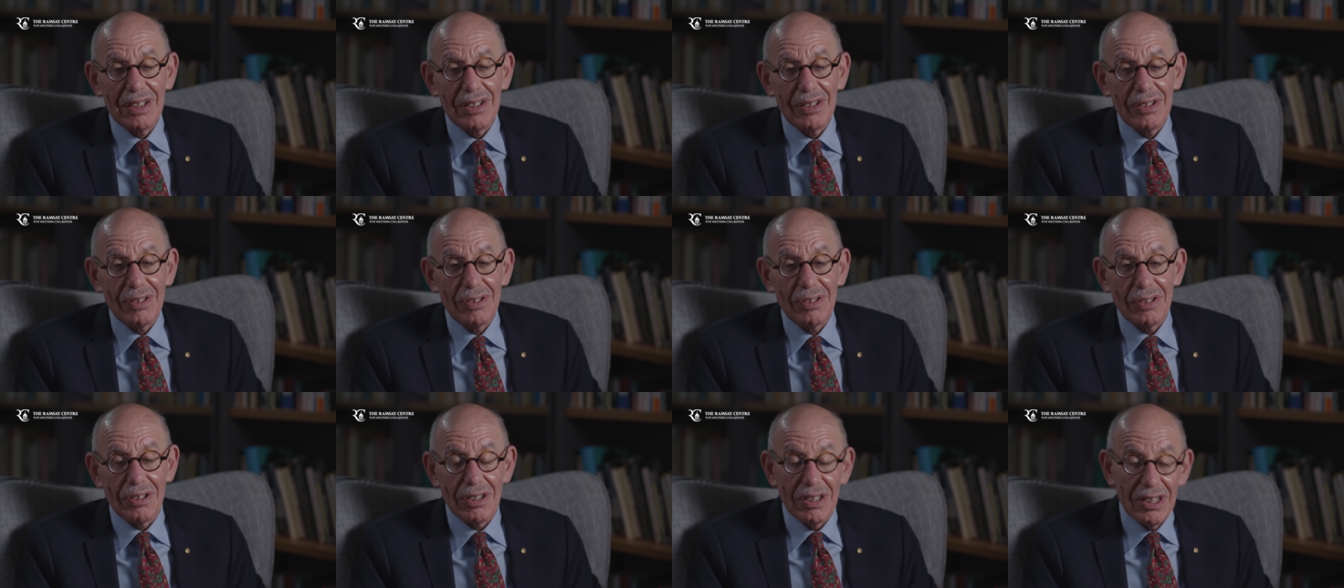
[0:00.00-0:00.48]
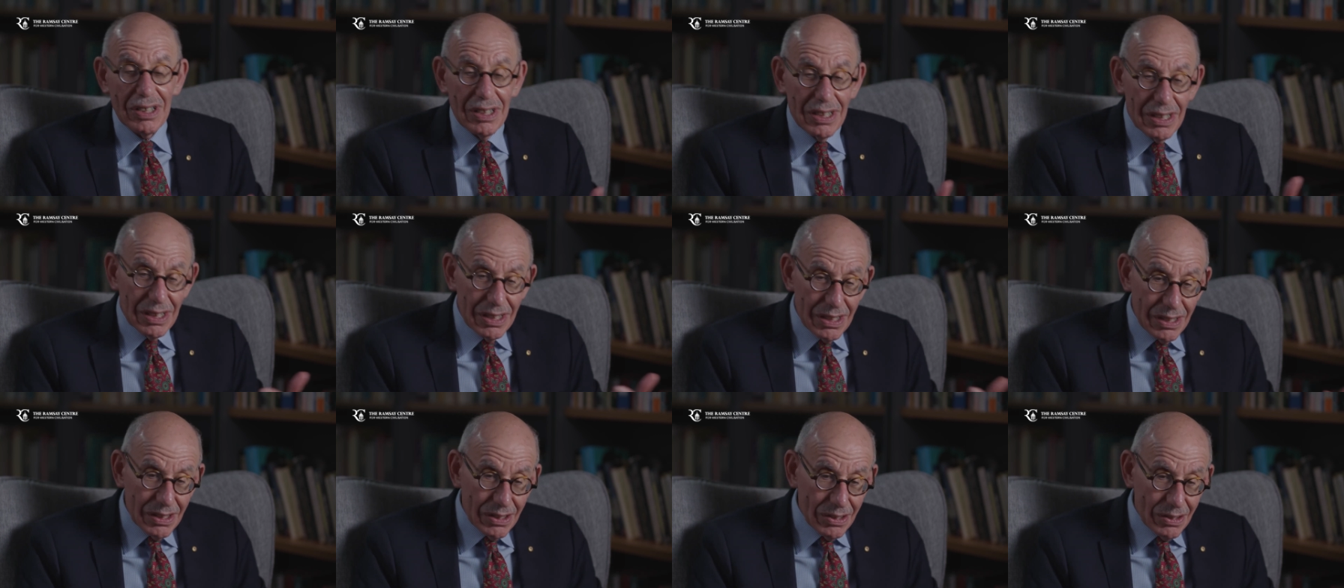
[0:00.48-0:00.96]

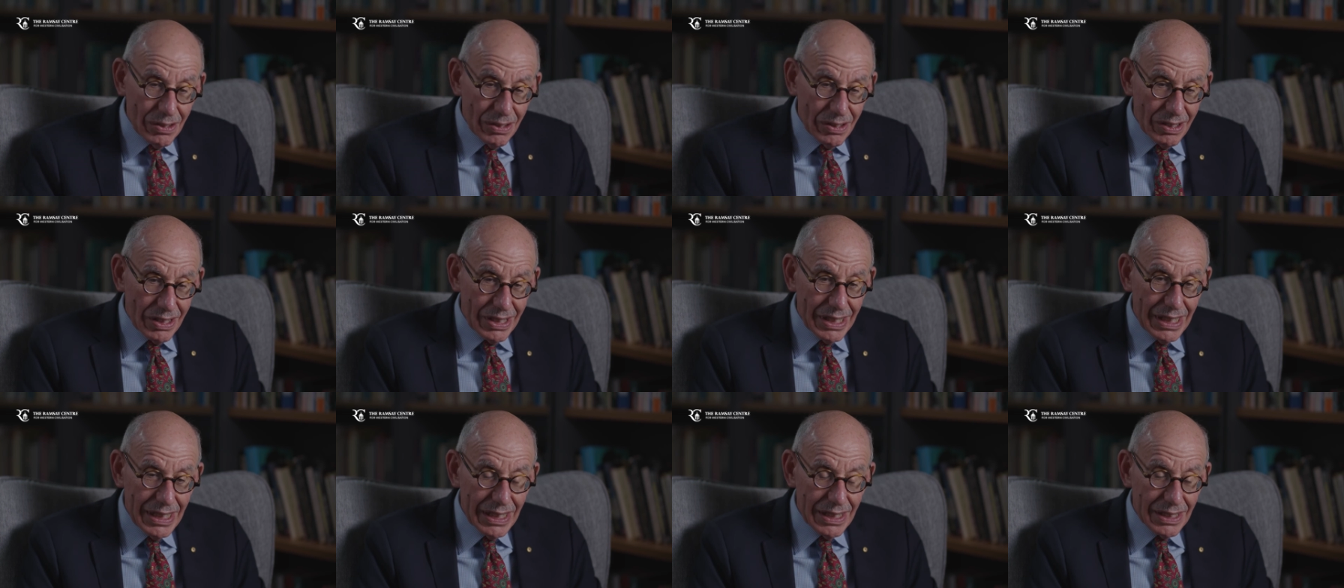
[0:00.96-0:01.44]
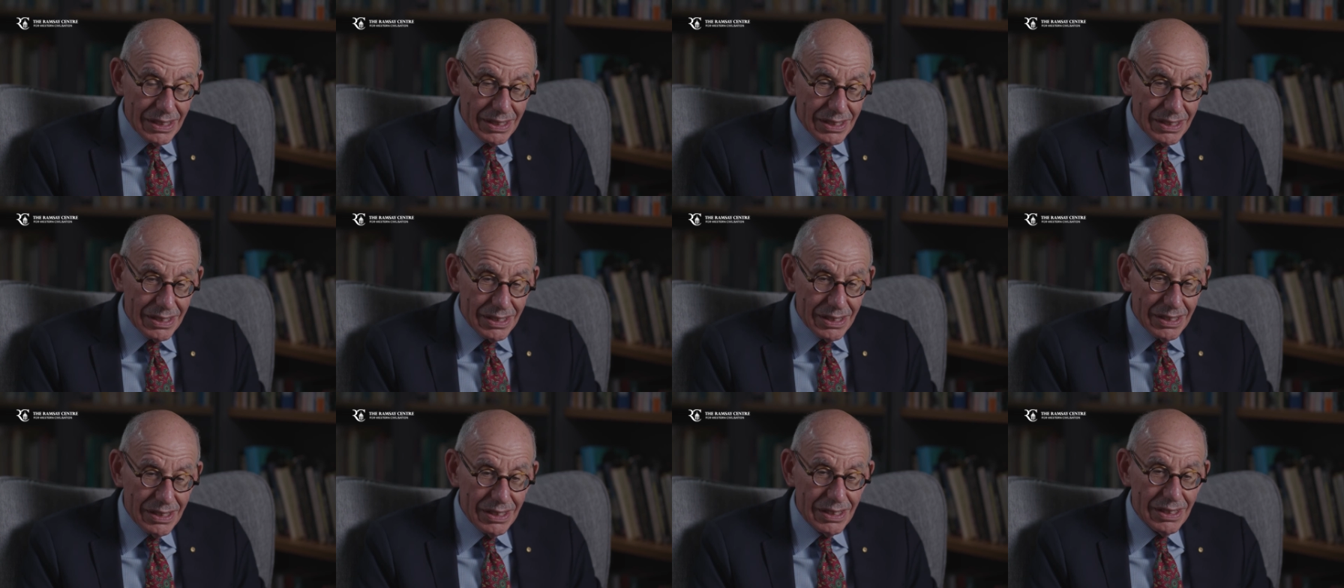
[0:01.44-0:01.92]
or
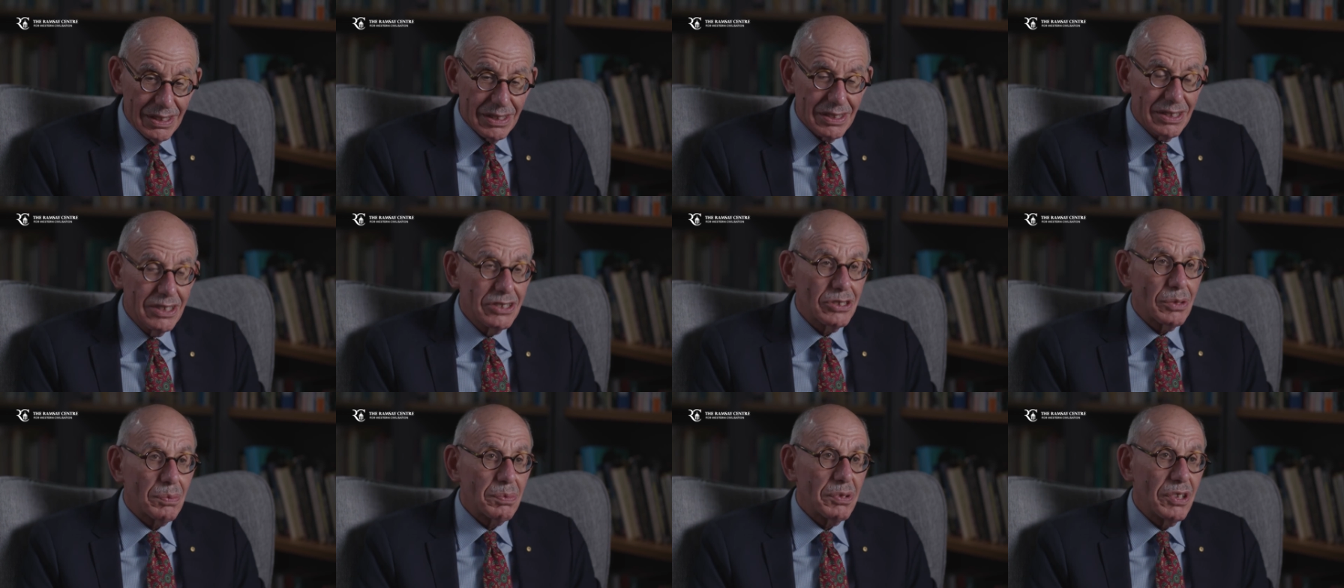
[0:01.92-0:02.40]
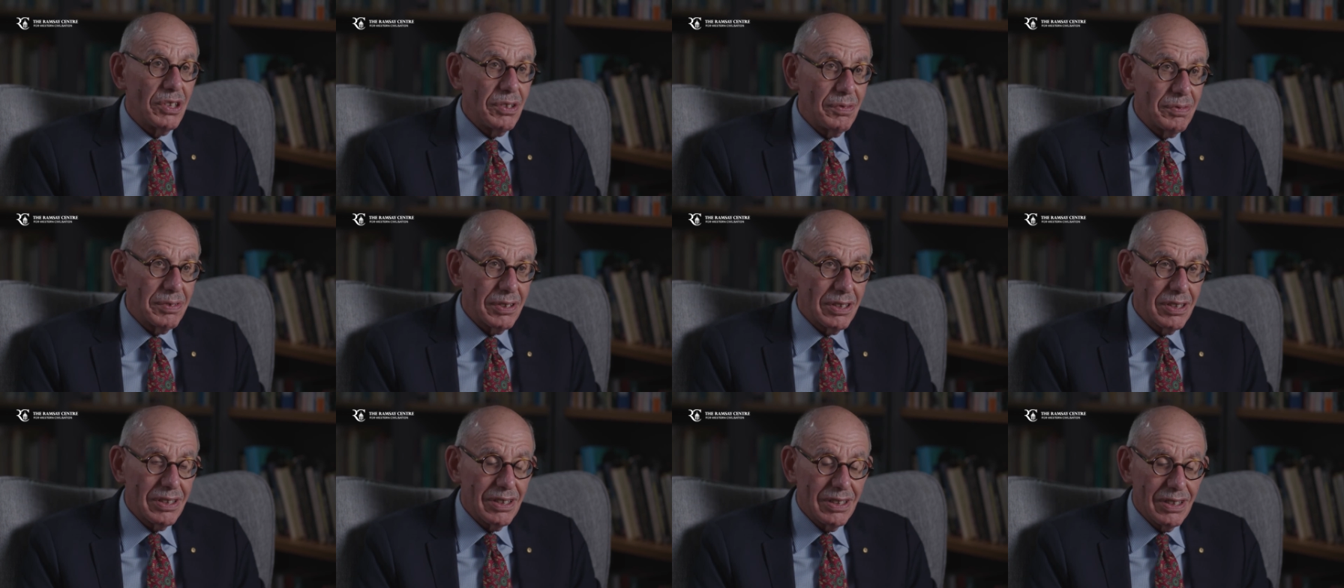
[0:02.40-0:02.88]
cast
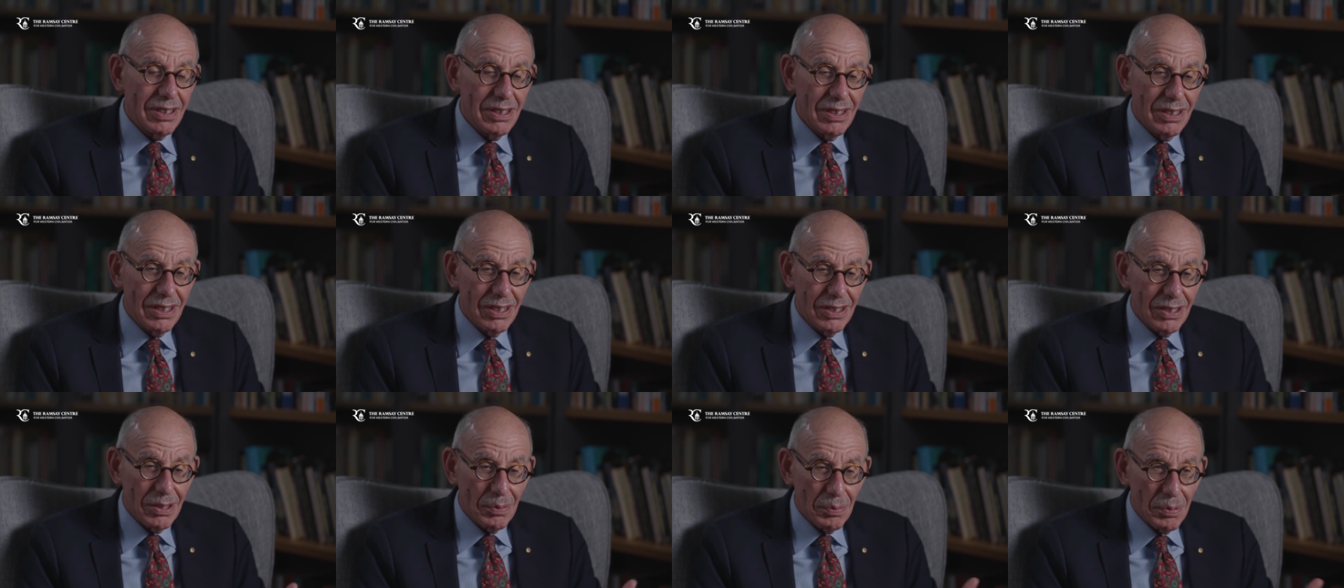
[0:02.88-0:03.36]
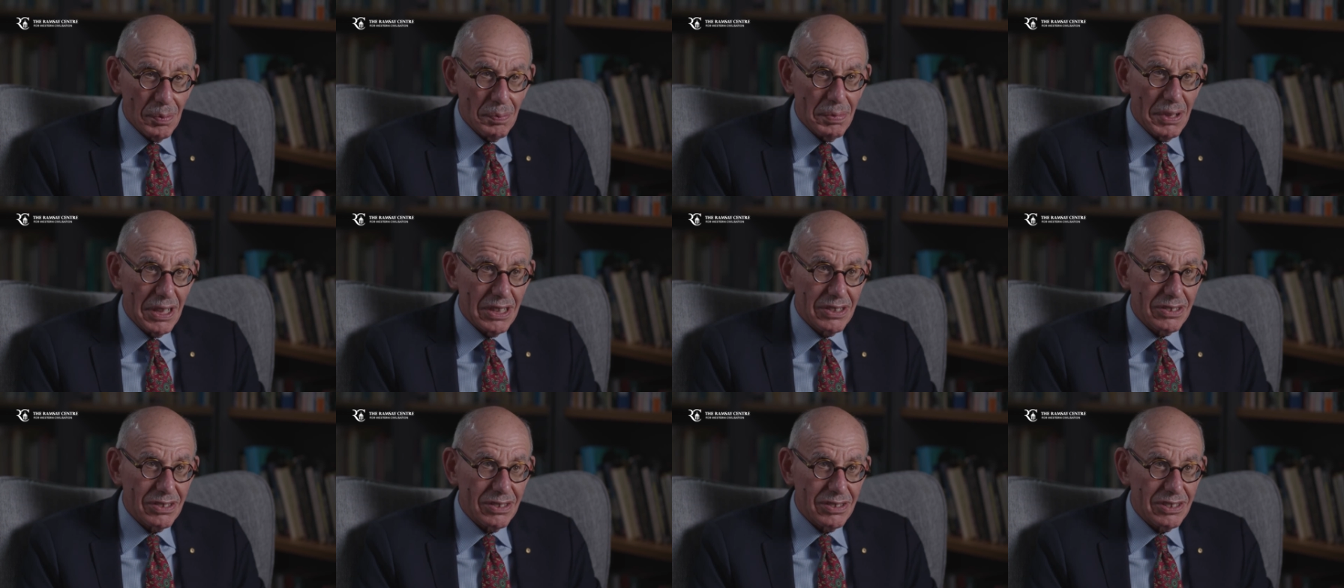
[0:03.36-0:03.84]
disapproval on the
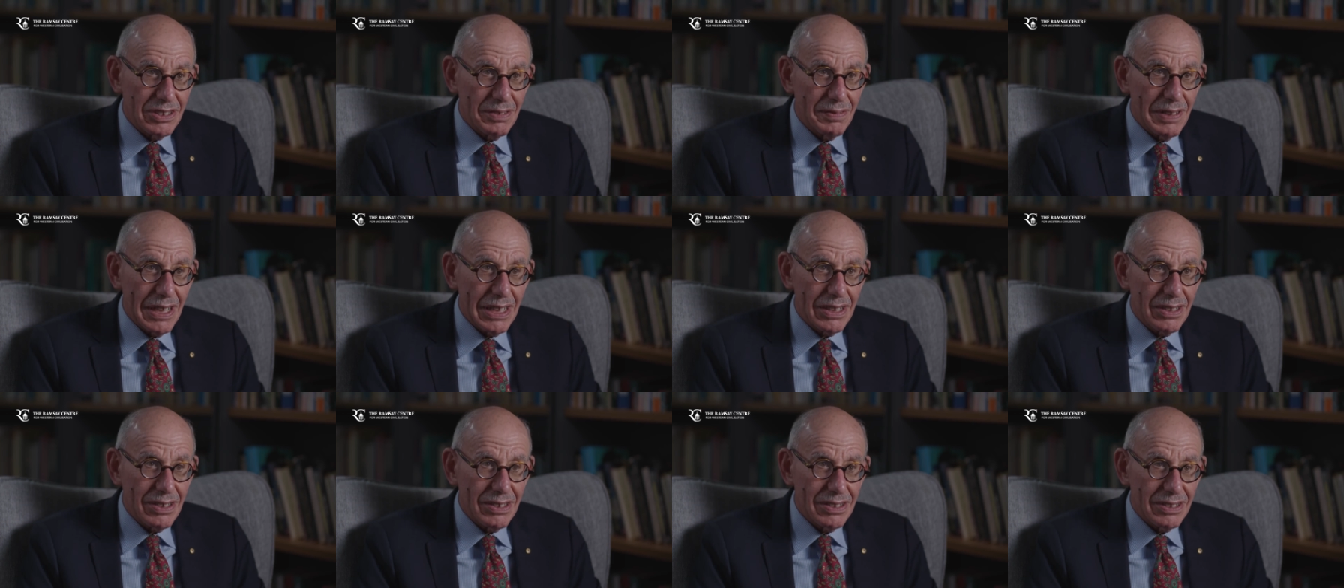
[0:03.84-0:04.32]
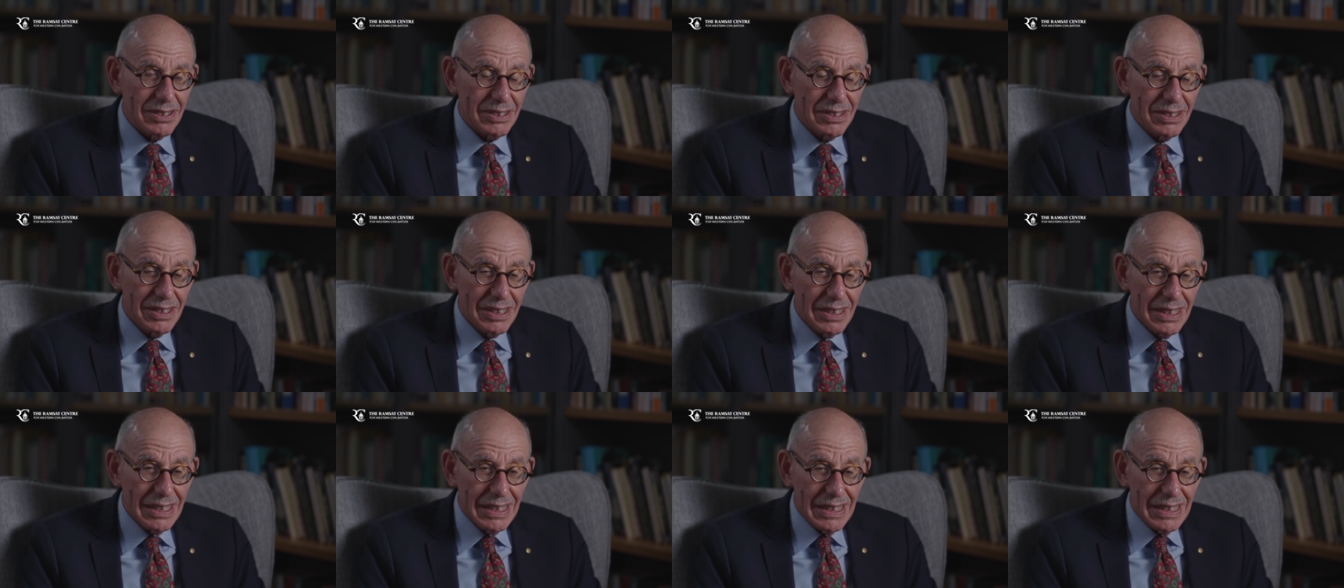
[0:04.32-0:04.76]
proposals of others.